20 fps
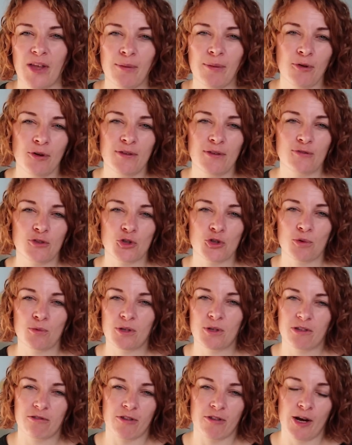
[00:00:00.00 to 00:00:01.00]
I'm not even sure
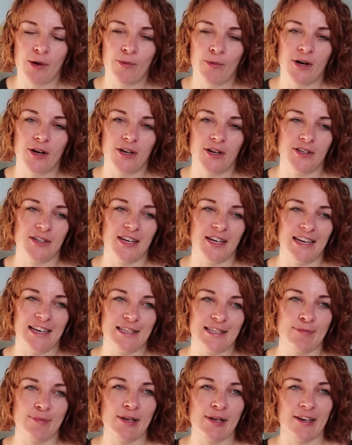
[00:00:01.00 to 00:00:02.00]
what the right word
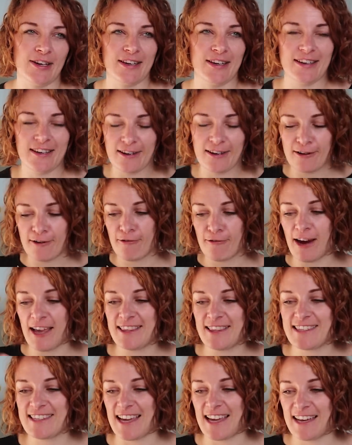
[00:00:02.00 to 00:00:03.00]
is, but like
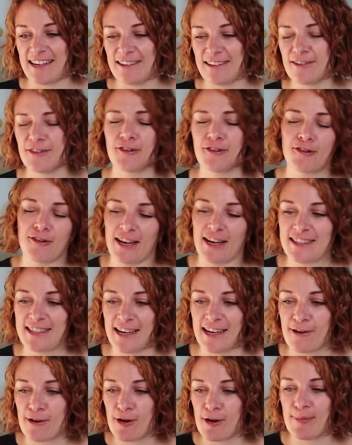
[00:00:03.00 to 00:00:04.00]
granddad, not
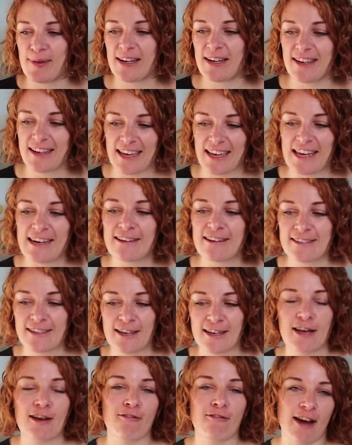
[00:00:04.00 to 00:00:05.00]
granddad collar, but like, it looks
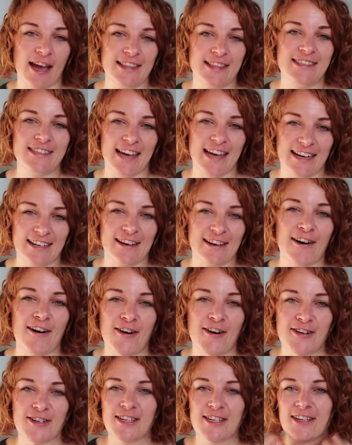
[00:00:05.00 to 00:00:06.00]
like a granddad
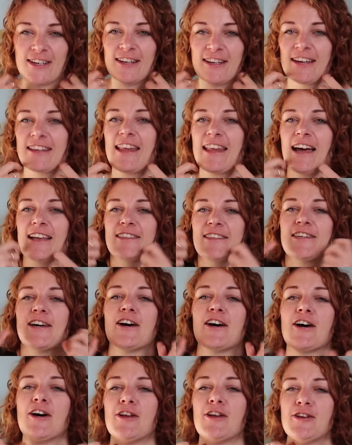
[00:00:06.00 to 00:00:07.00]
cardigan, like that
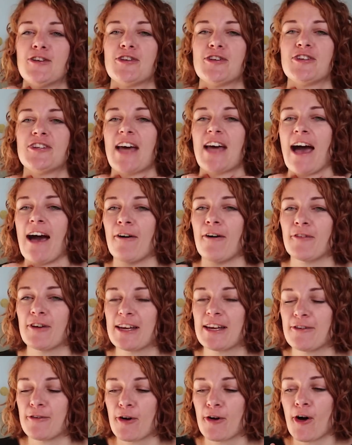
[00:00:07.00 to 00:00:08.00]
turned down
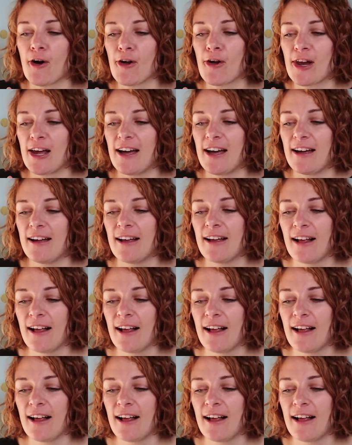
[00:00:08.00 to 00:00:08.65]
little collar.